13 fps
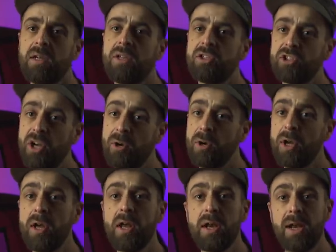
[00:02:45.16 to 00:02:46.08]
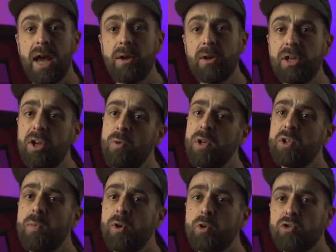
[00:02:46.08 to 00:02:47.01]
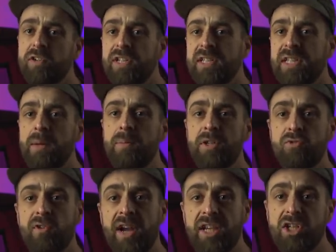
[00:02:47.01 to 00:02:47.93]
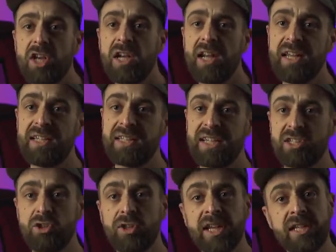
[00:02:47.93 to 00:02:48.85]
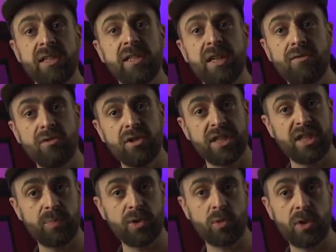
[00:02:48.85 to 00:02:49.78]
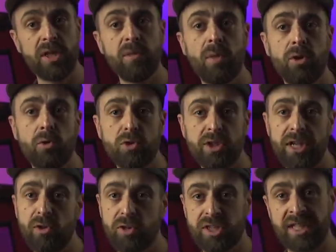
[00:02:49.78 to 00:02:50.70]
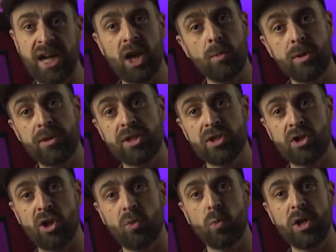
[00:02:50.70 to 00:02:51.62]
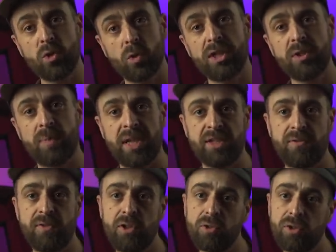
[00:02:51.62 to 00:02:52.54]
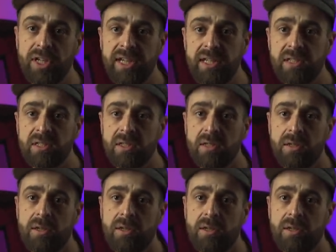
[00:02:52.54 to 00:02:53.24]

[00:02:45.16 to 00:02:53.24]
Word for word: So, now you know which models are in the Tempest range, let's get stuck into the differences between the models in order to help you decide which one is best for your needs.